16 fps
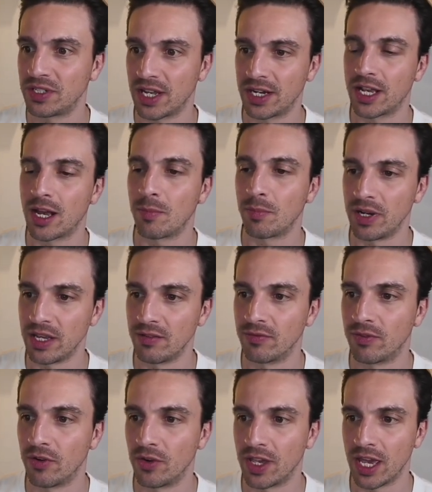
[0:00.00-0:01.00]
get company
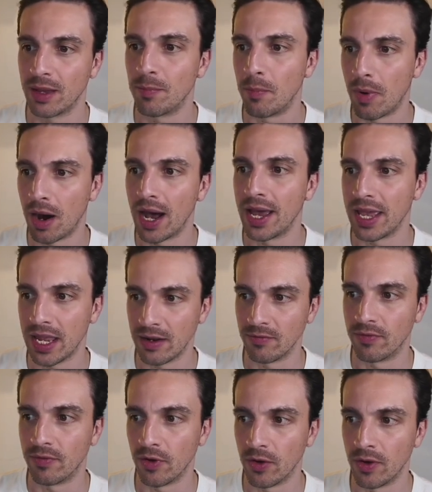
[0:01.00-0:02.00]
info, get my
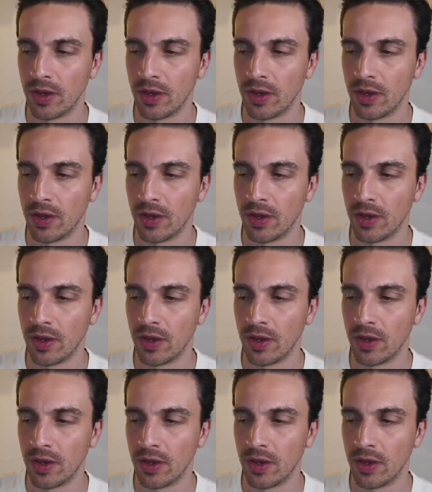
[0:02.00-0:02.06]
info.